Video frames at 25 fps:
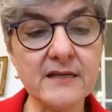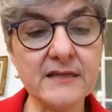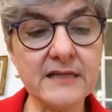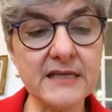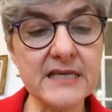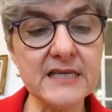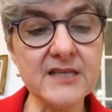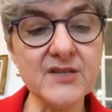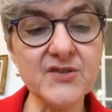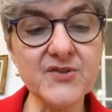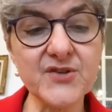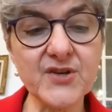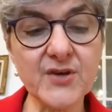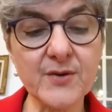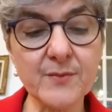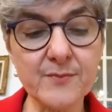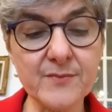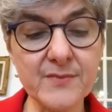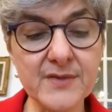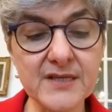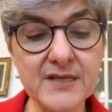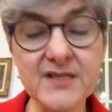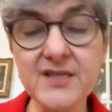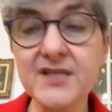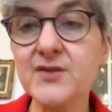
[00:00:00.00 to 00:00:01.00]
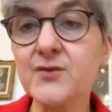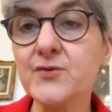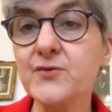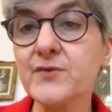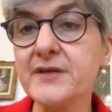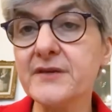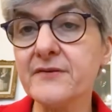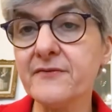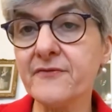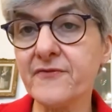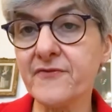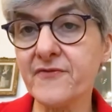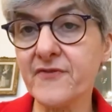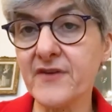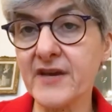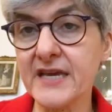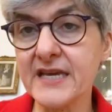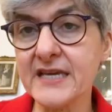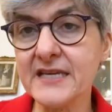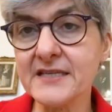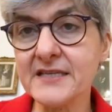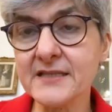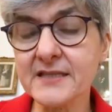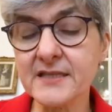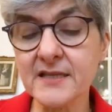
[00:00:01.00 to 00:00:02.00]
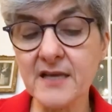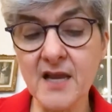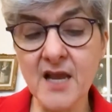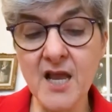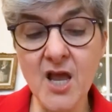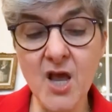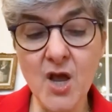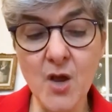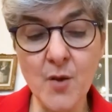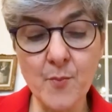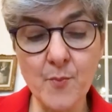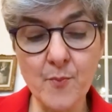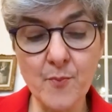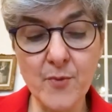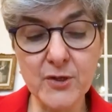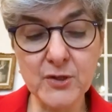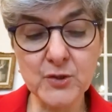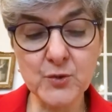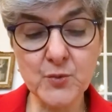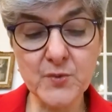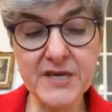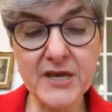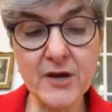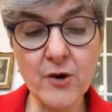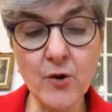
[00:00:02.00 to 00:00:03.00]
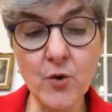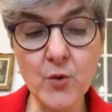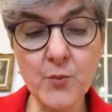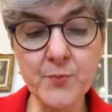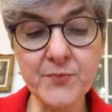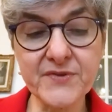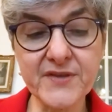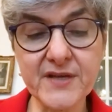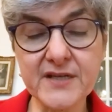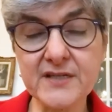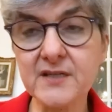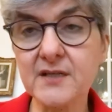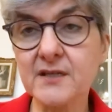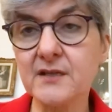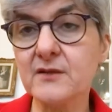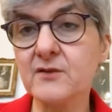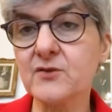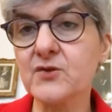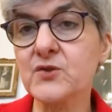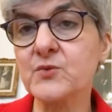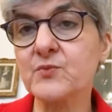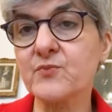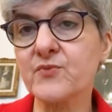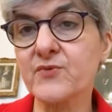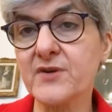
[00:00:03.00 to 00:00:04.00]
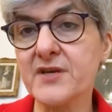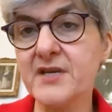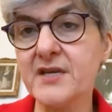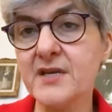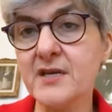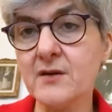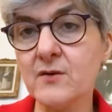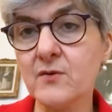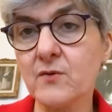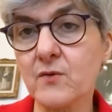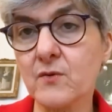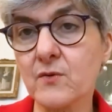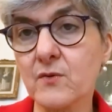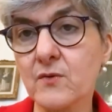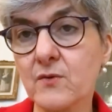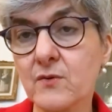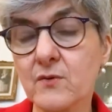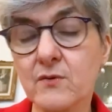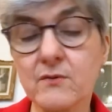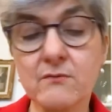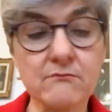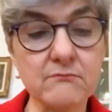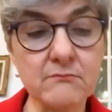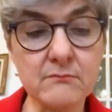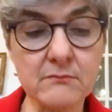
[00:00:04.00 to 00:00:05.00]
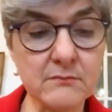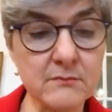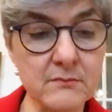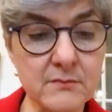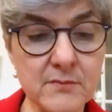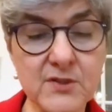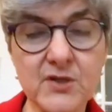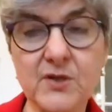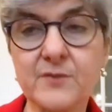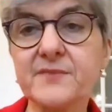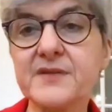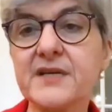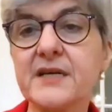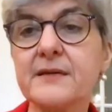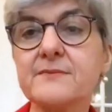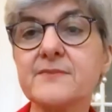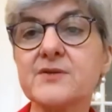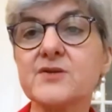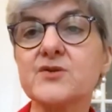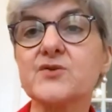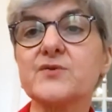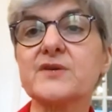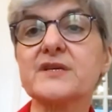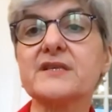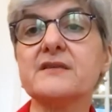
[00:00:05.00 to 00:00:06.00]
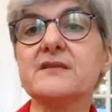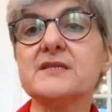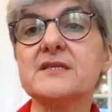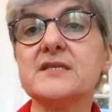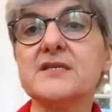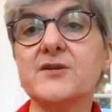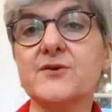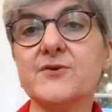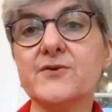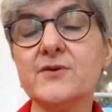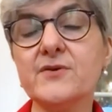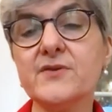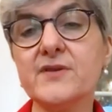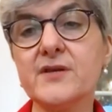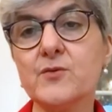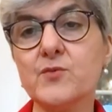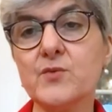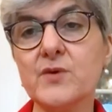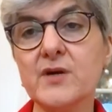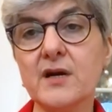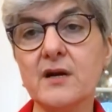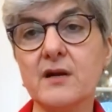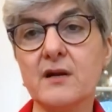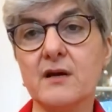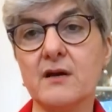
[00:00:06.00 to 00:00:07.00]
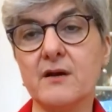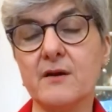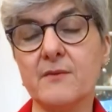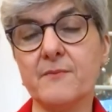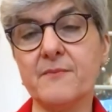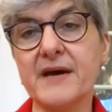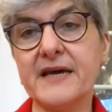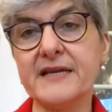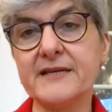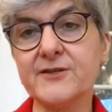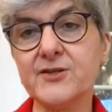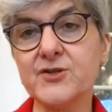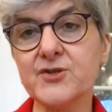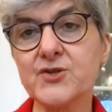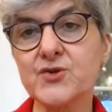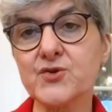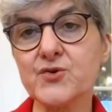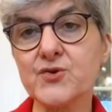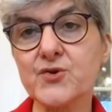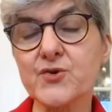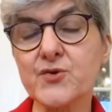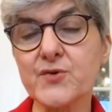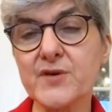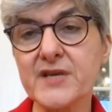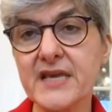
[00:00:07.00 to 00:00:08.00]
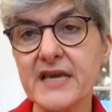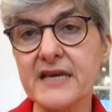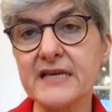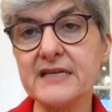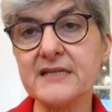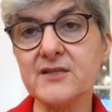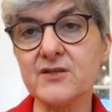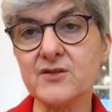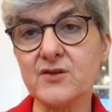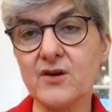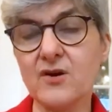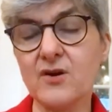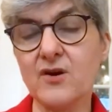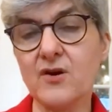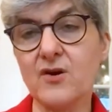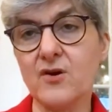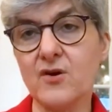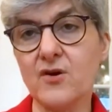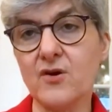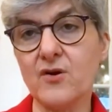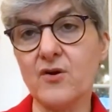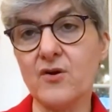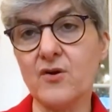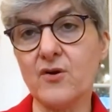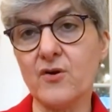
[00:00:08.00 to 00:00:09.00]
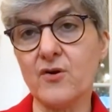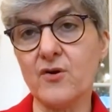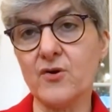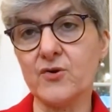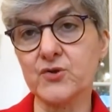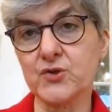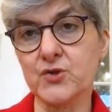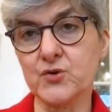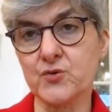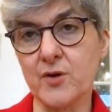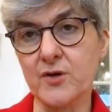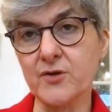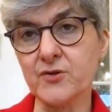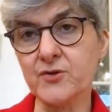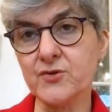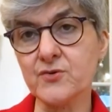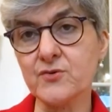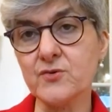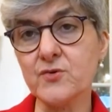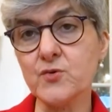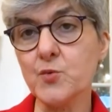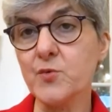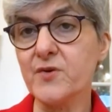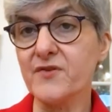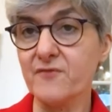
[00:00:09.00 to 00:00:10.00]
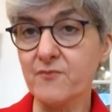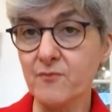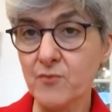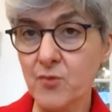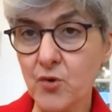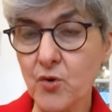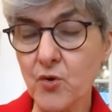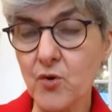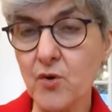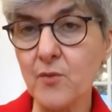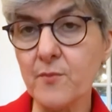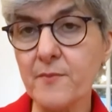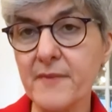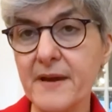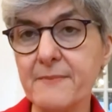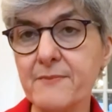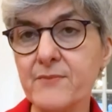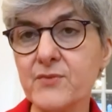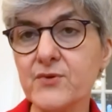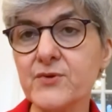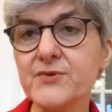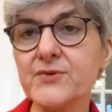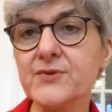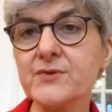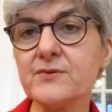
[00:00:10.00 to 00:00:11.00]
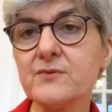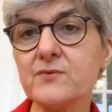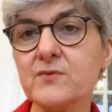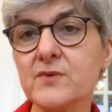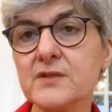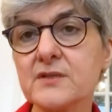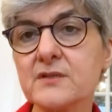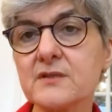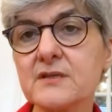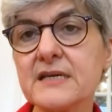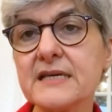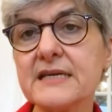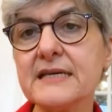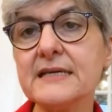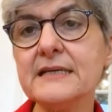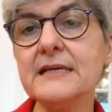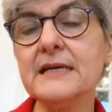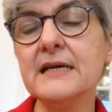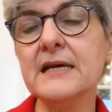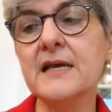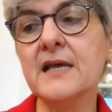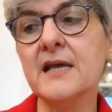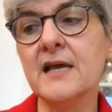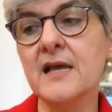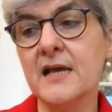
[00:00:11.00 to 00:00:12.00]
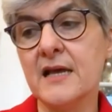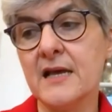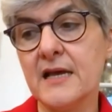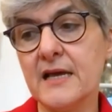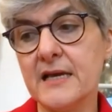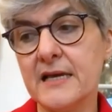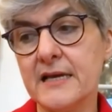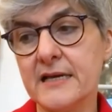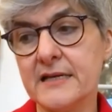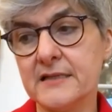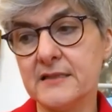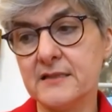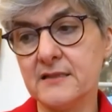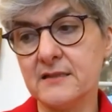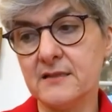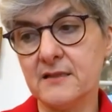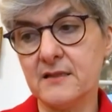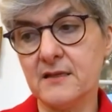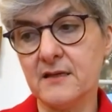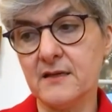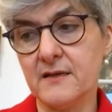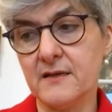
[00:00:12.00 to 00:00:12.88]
an intermediary phase, but we hope that in the spring or sometimes during this year, they will manage to create a structure with more members once again, and